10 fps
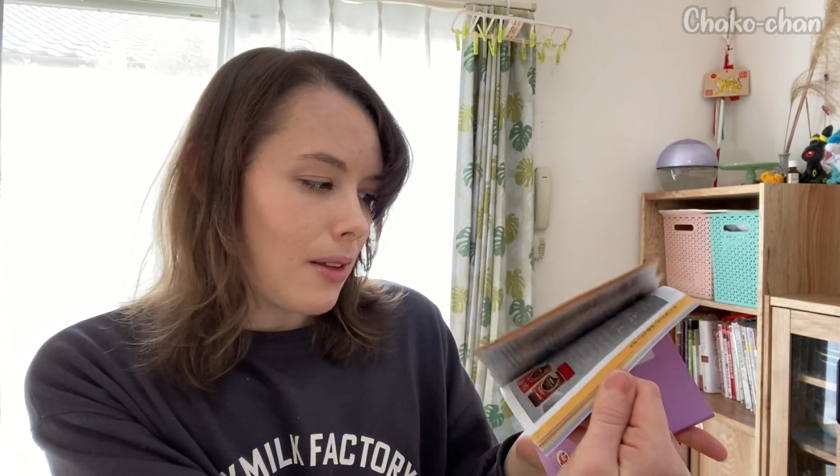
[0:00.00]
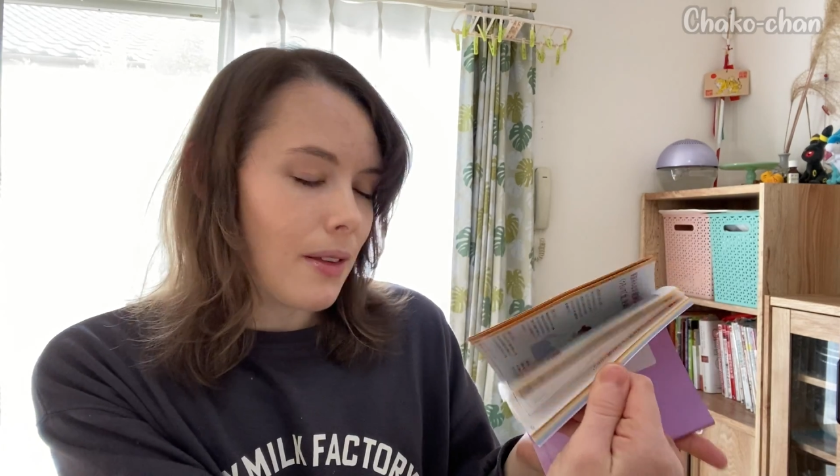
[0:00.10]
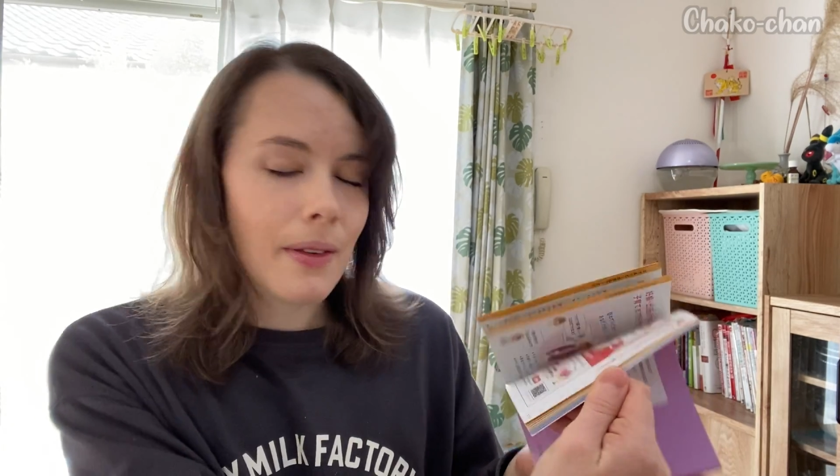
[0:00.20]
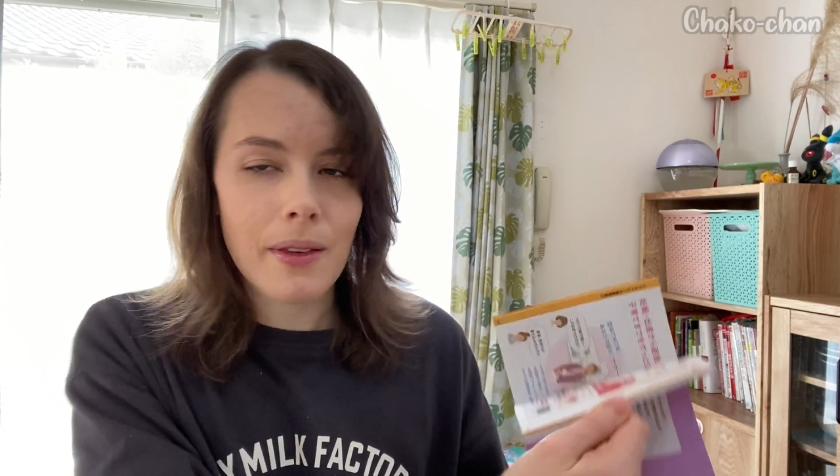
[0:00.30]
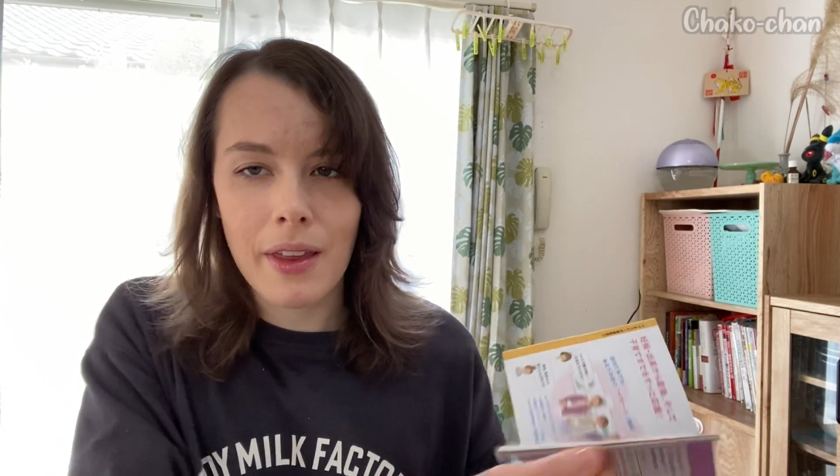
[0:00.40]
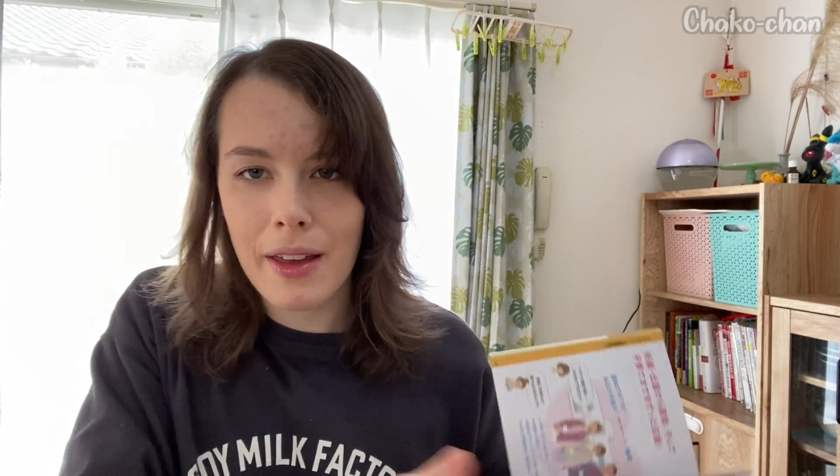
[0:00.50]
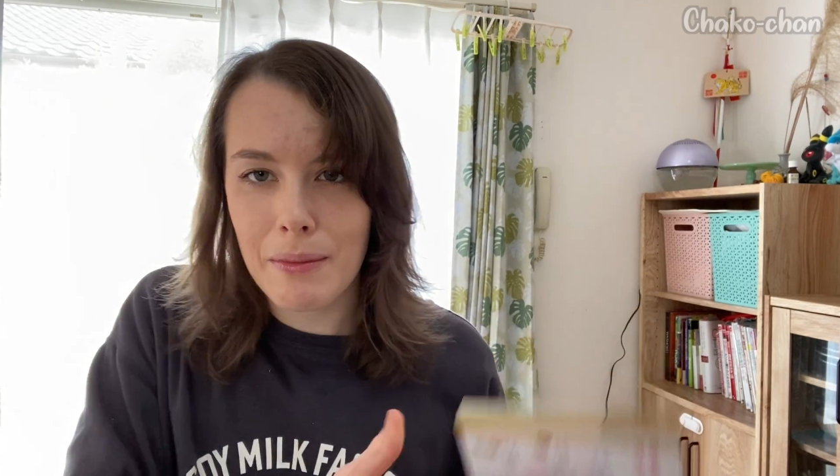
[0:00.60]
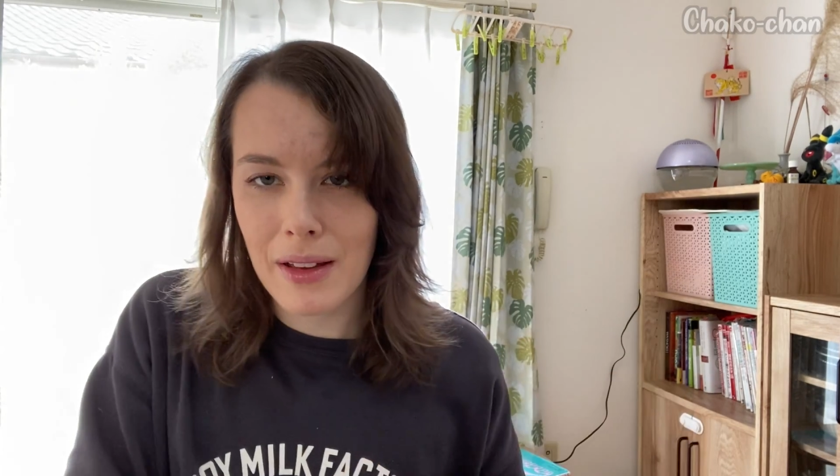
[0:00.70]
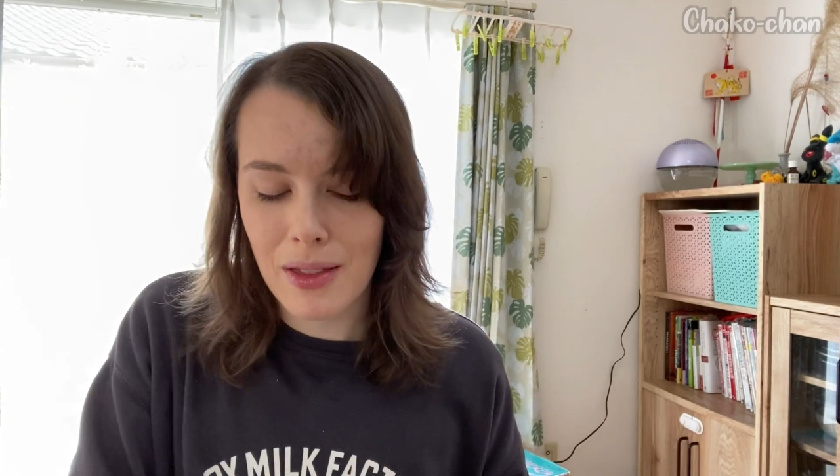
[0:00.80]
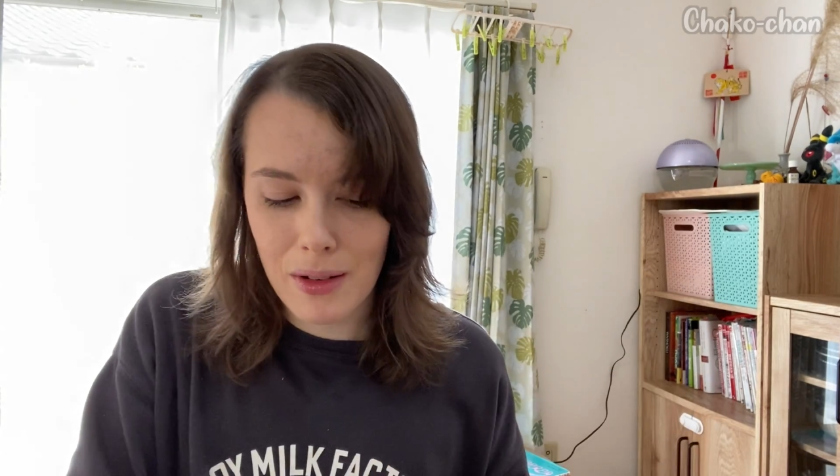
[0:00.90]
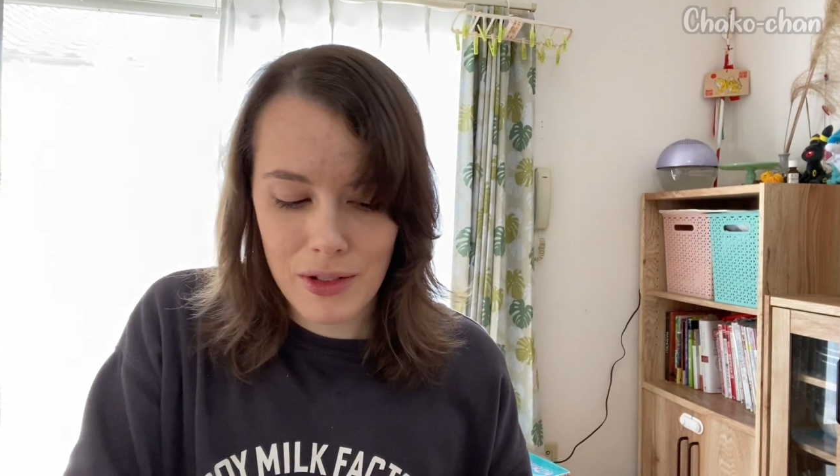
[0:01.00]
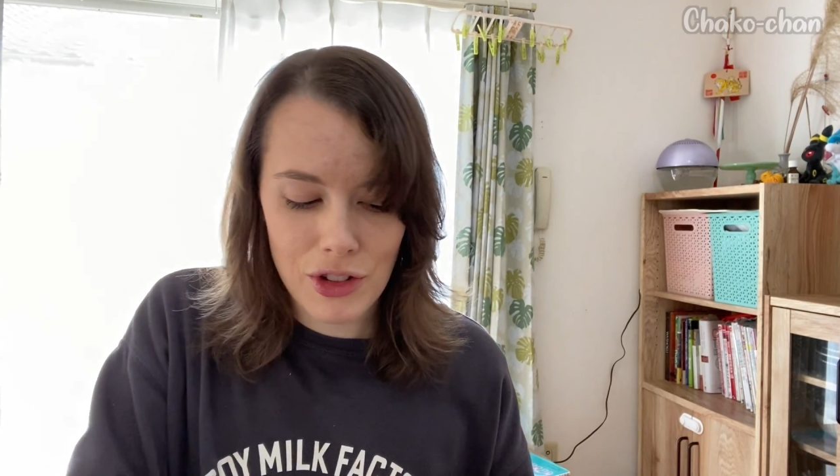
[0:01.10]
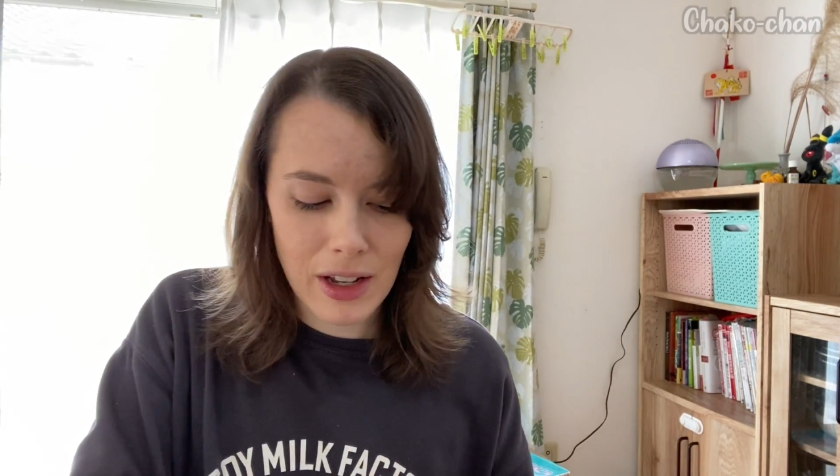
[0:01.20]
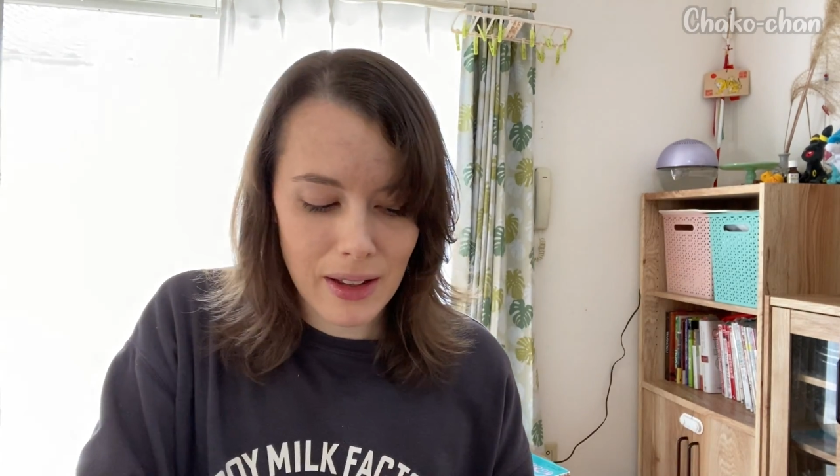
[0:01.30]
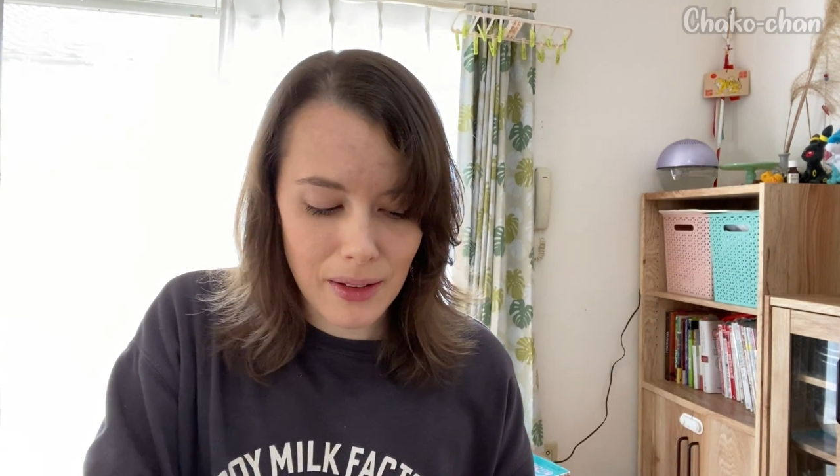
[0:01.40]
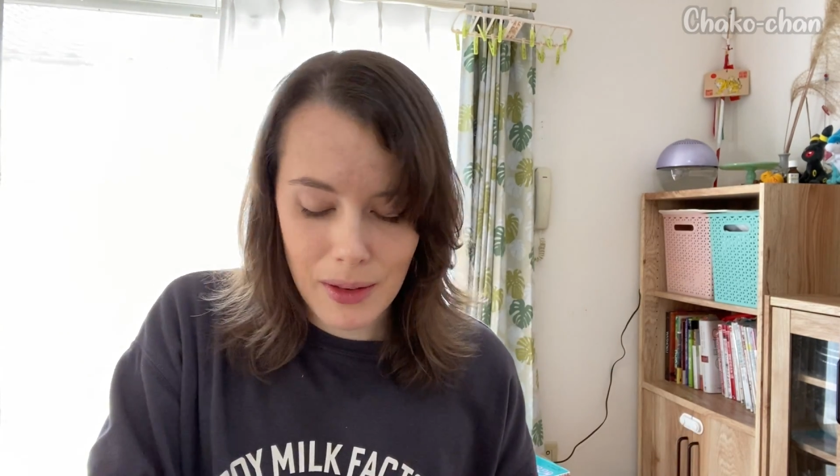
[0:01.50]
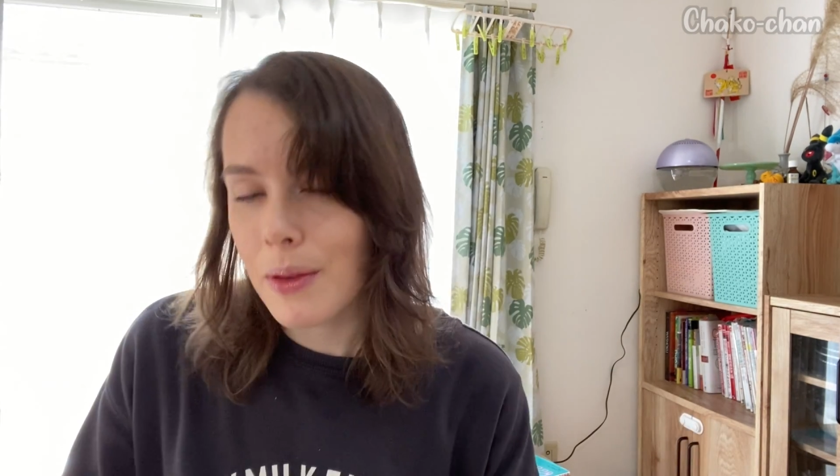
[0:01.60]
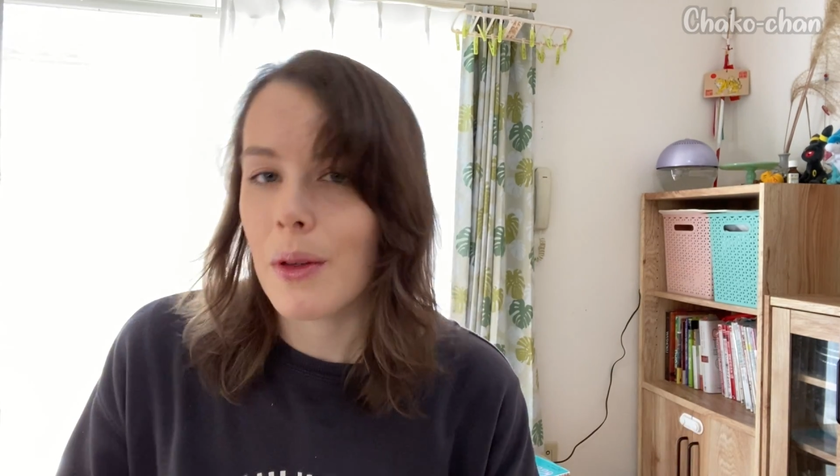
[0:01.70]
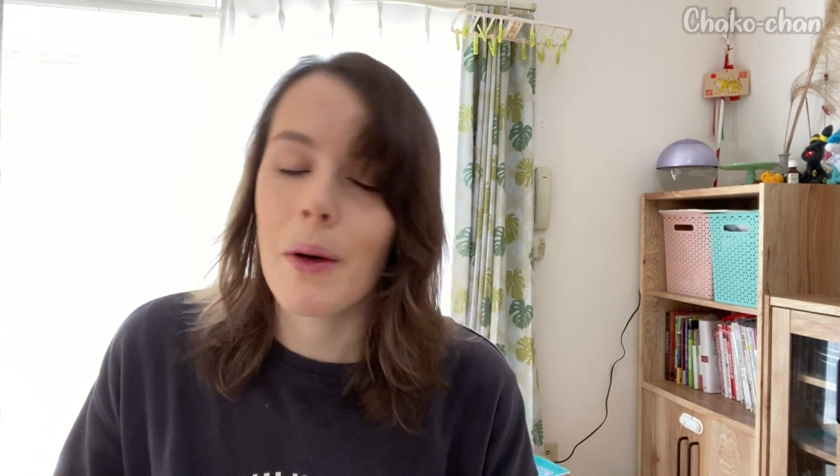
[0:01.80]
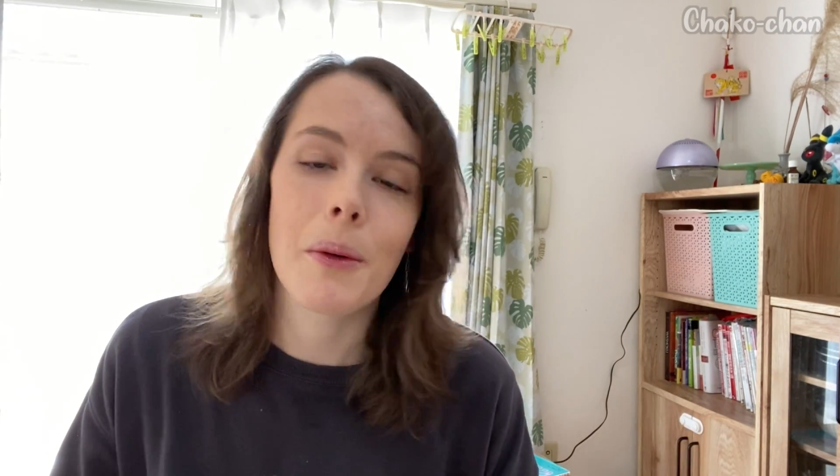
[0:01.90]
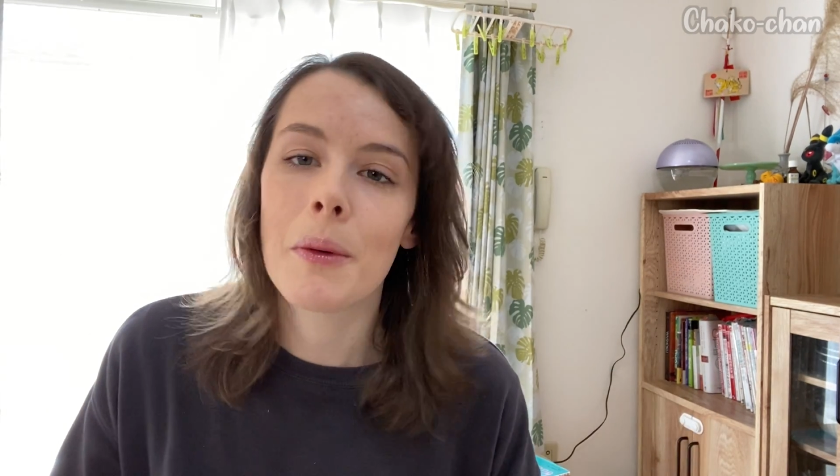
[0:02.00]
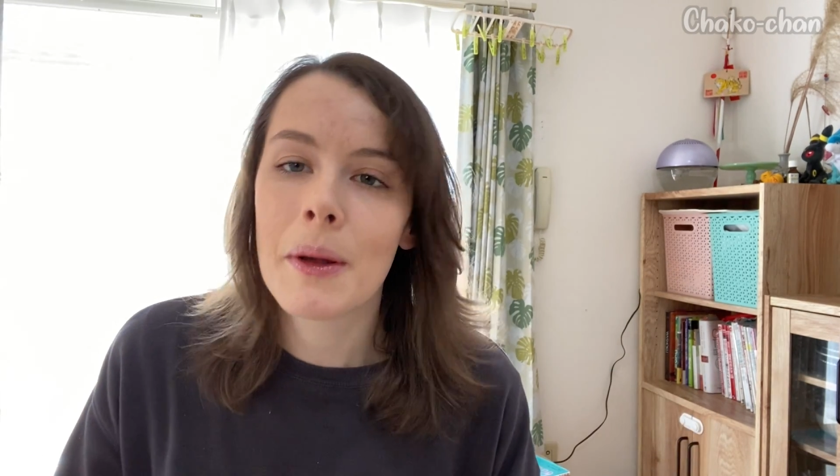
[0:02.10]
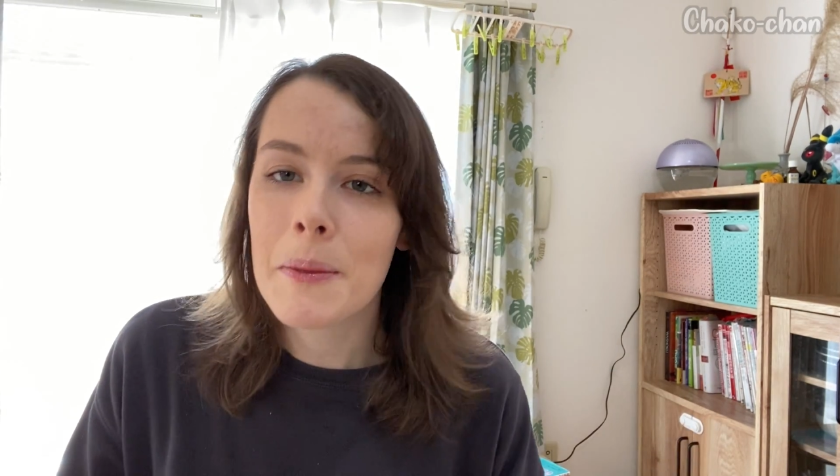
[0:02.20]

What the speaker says: This is like my third child, so